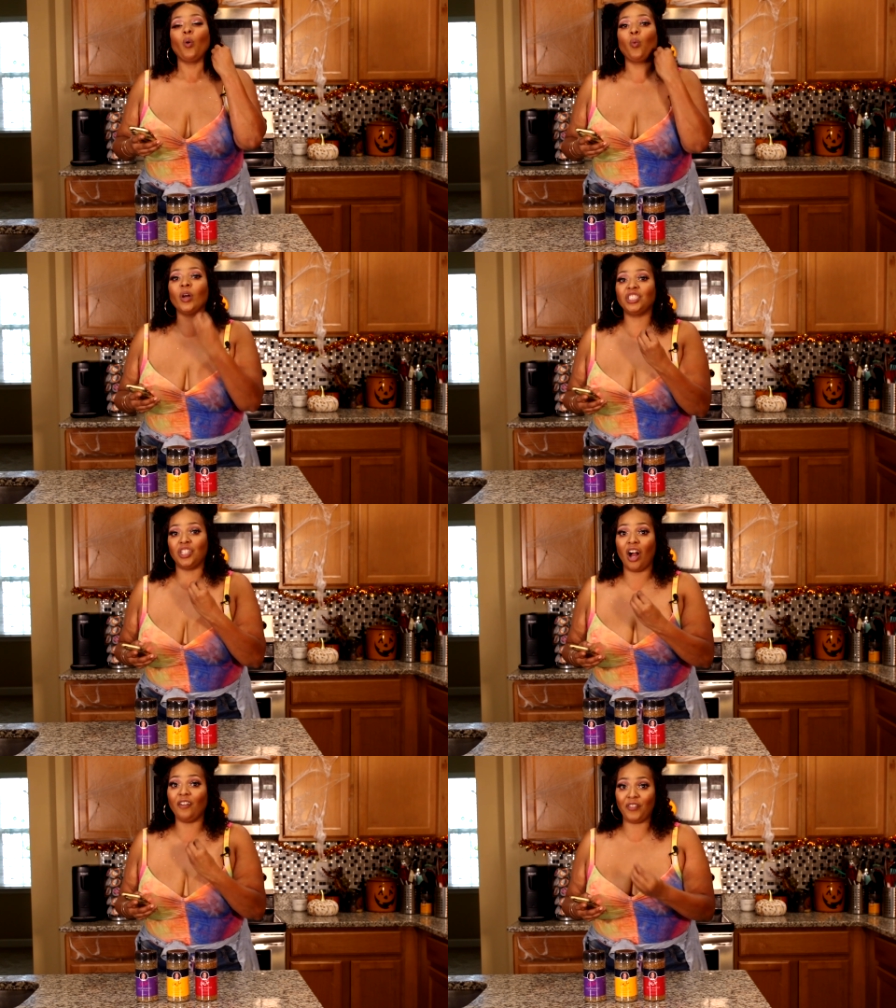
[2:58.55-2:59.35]
which
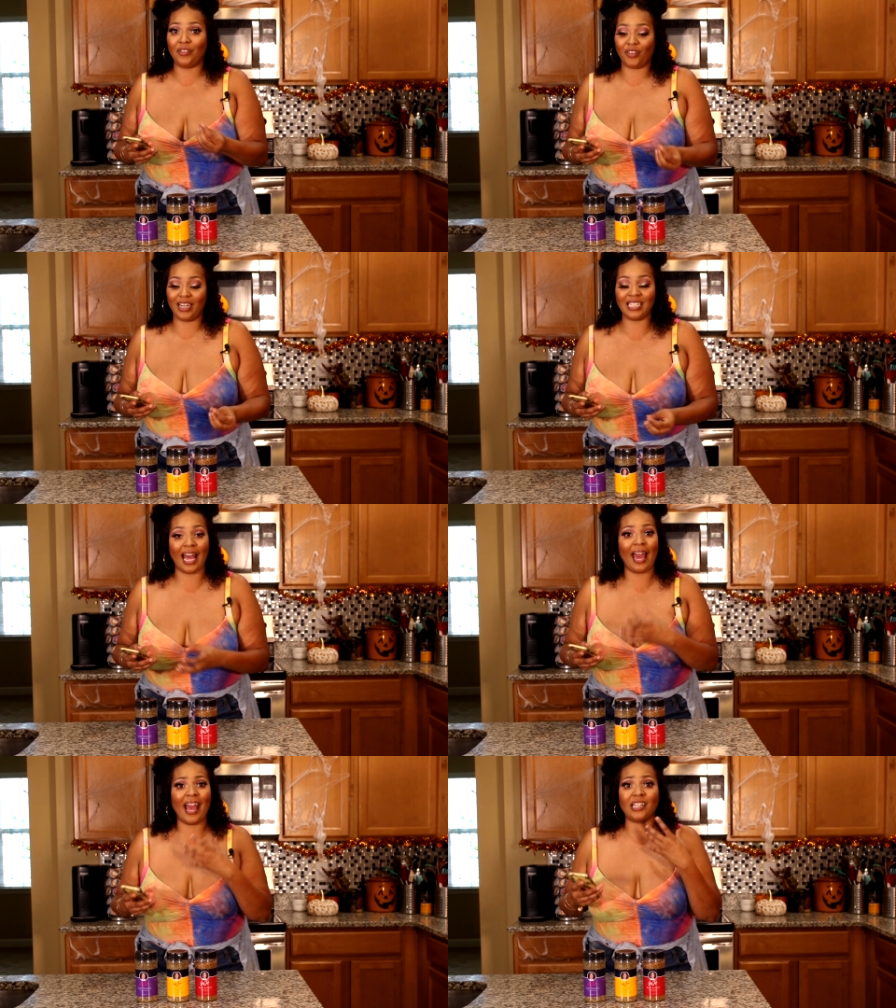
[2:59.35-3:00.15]
y'all favorite is.
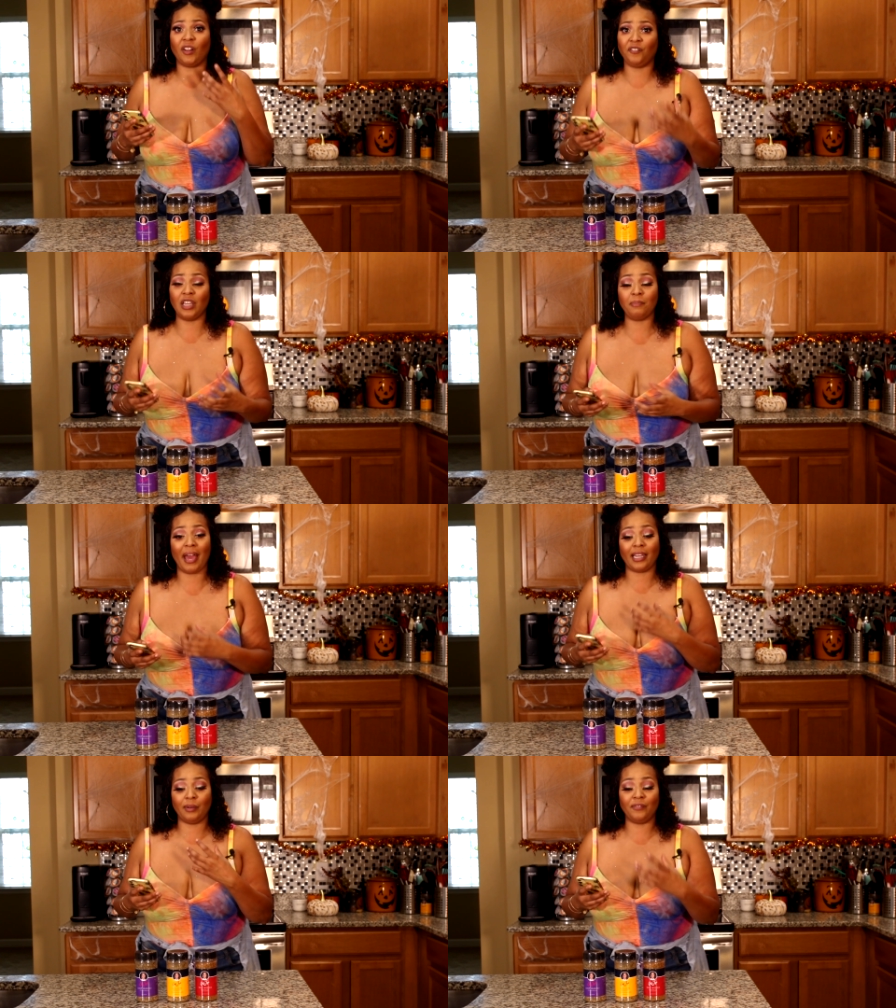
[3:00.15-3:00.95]
I asked for
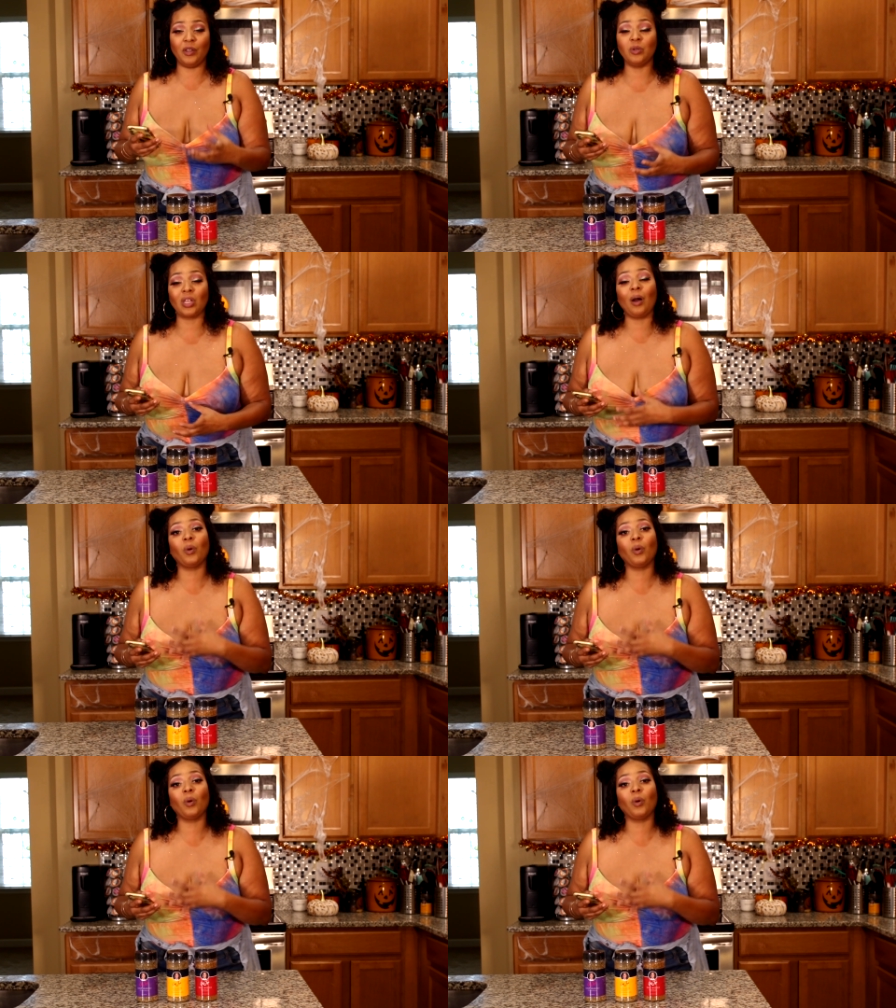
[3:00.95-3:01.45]
feedback and reviews, so I